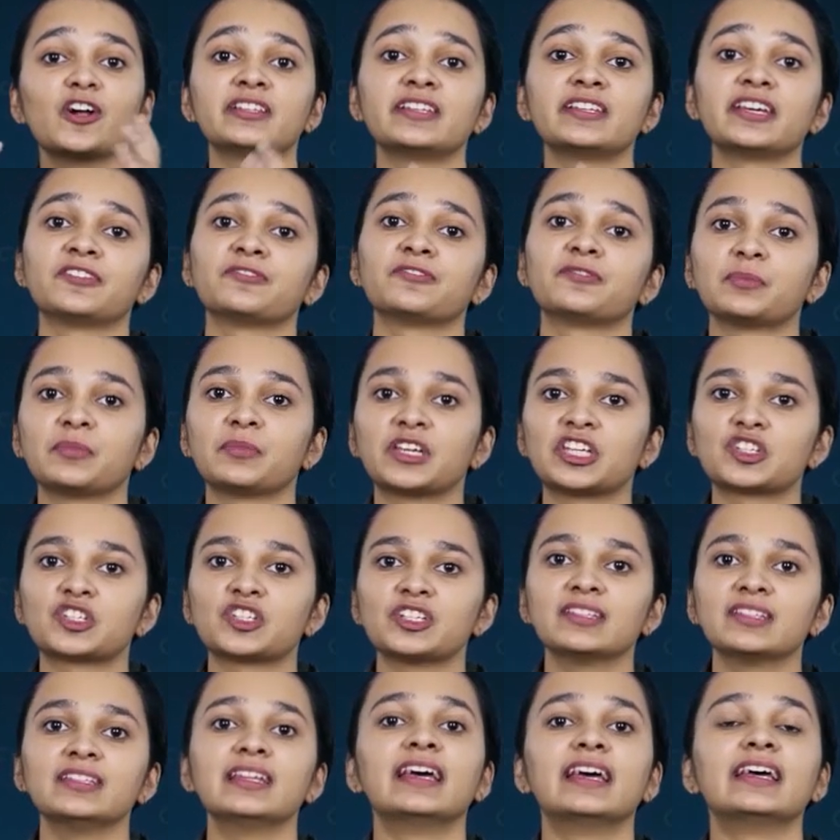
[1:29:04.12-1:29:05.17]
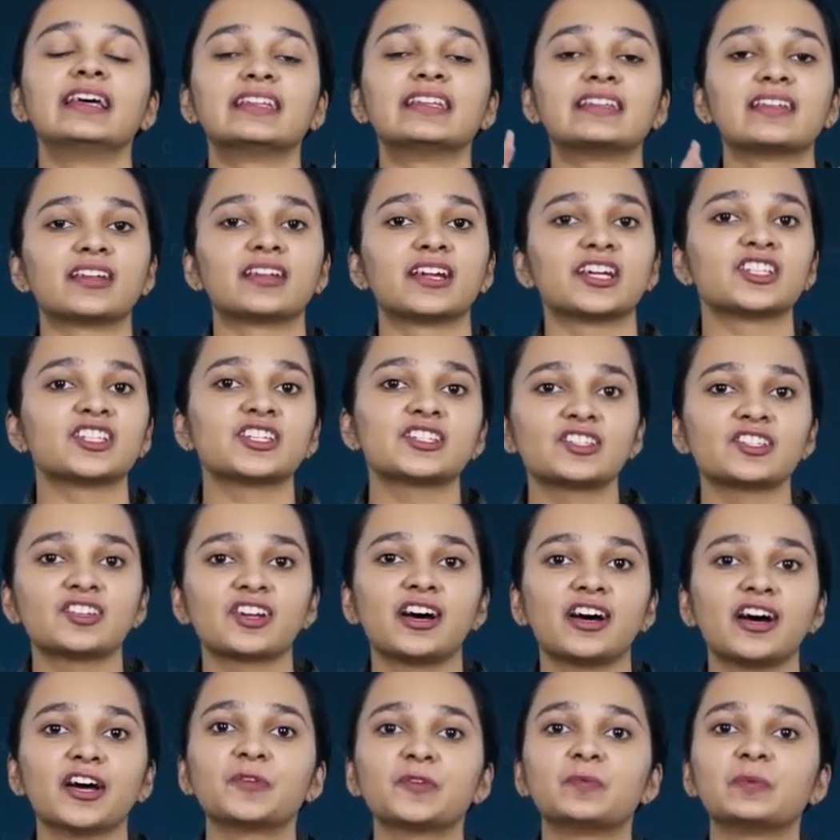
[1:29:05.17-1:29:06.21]
all the information, the
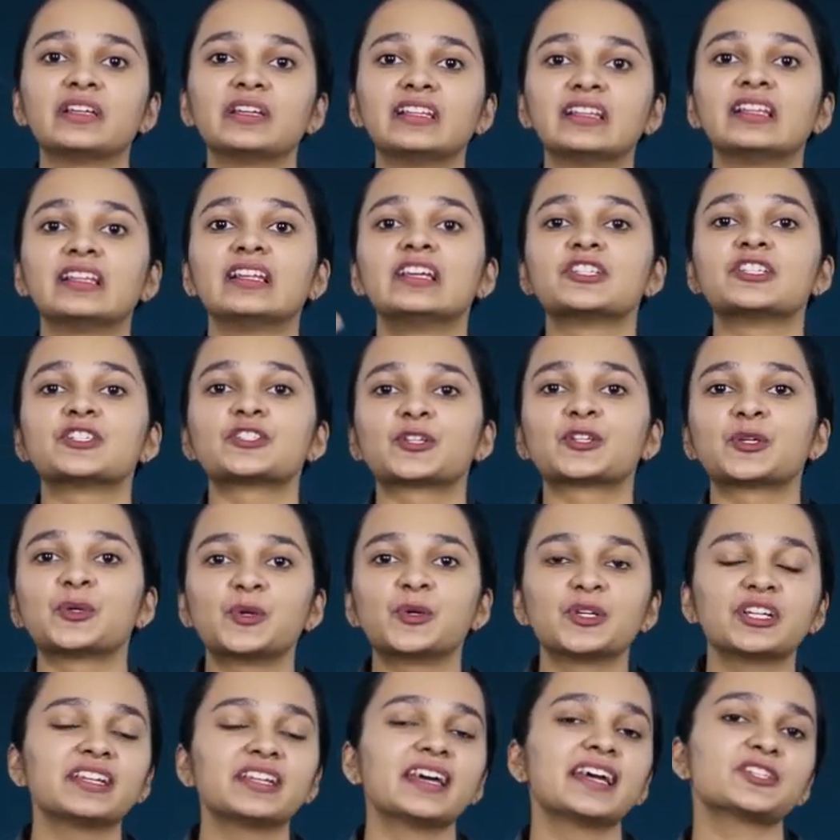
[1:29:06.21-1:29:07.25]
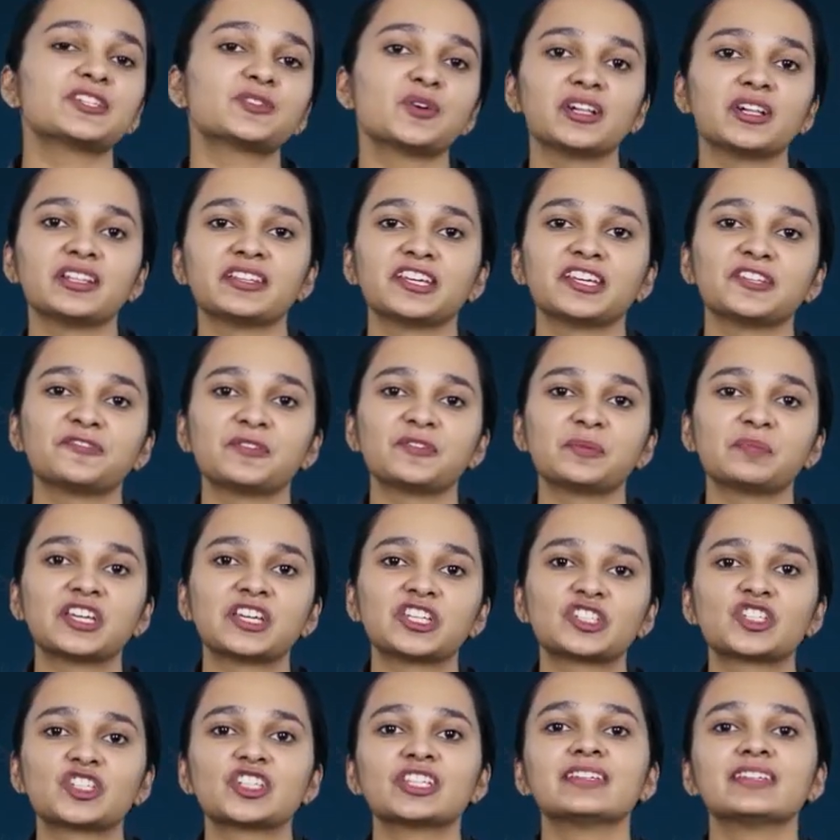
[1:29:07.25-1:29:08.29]
registrar will scrutinize all the
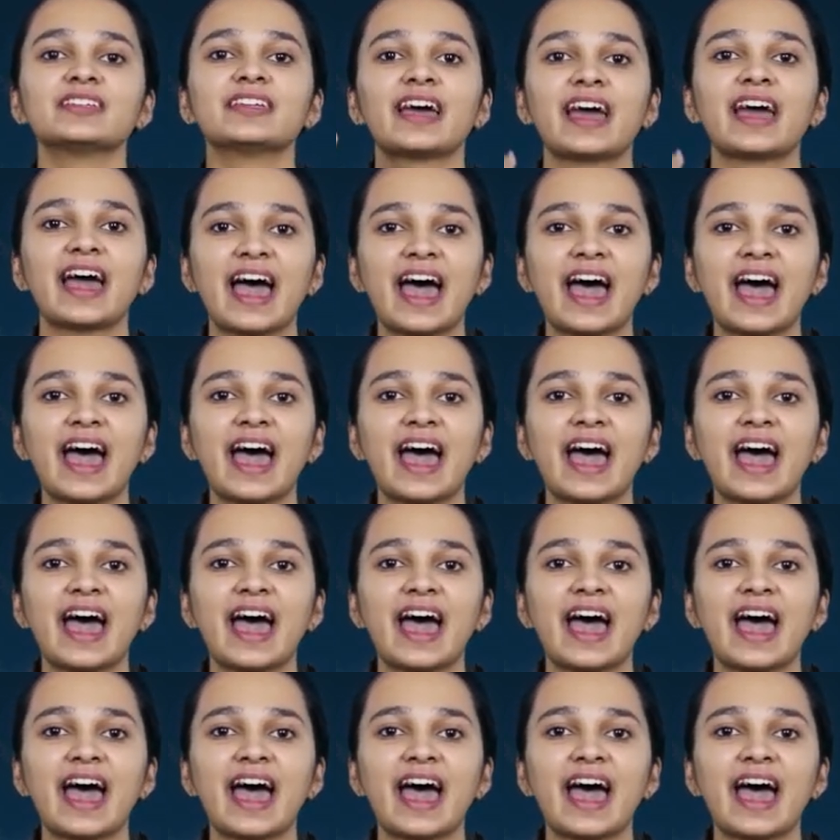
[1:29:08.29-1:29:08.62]
information